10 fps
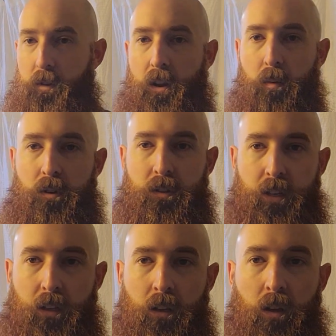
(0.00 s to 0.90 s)
Today we're
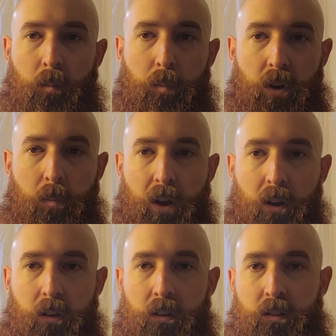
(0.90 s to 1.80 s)
using Beard
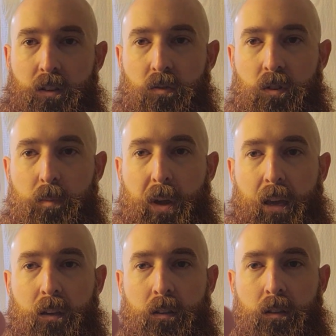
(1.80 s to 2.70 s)
Baron Citrus
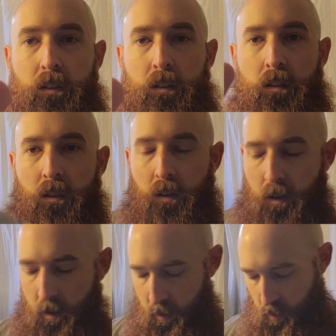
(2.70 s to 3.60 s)
Bay.
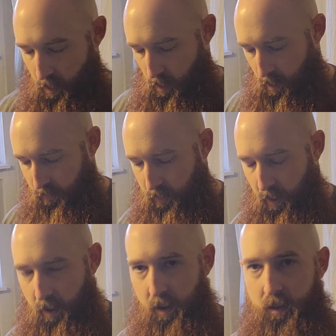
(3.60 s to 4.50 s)
It's
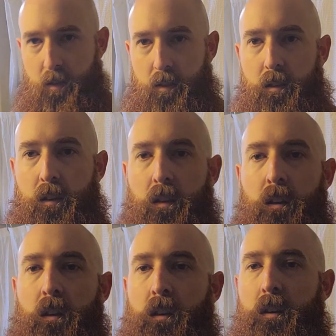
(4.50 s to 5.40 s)
got a nice
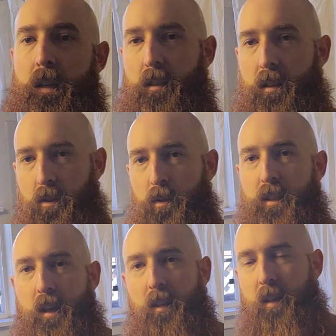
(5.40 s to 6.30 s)
citrus
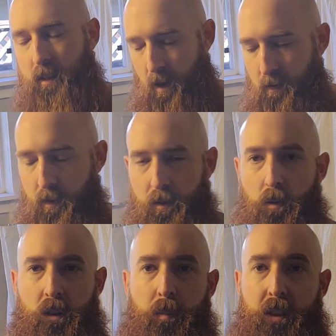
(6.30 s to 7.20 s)
scent, and that's kind of
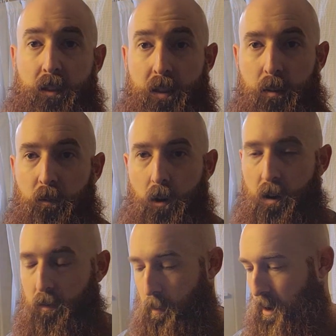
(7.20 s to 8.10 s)
going to be the theme for
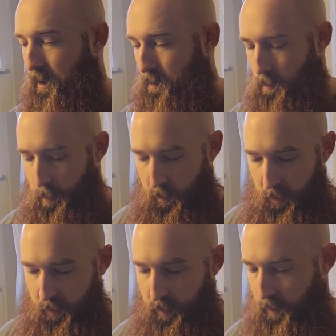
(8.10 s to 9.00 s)
all the product we're
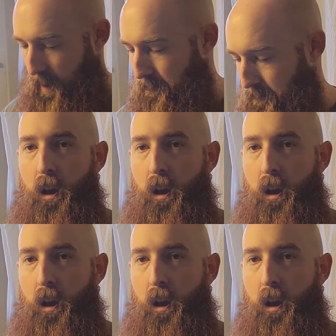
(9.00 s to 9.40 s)
putting in today.